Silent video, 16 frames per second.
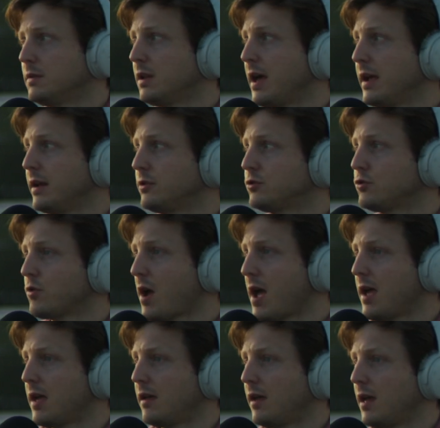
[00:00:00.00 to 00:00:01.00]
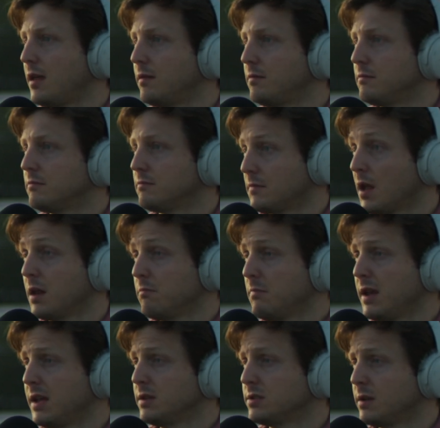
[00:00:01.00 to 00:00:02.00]
like try and
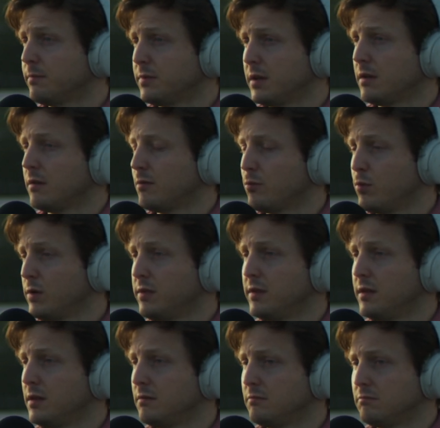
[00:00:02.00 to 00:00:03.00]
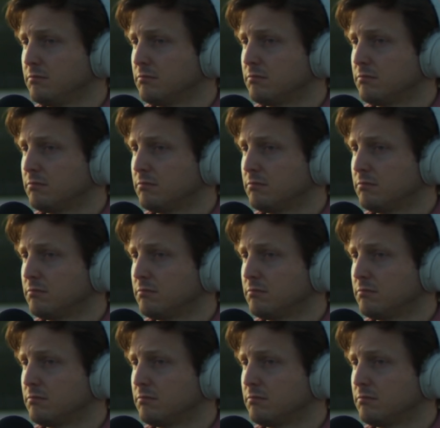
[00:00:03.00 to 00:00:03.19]
make something within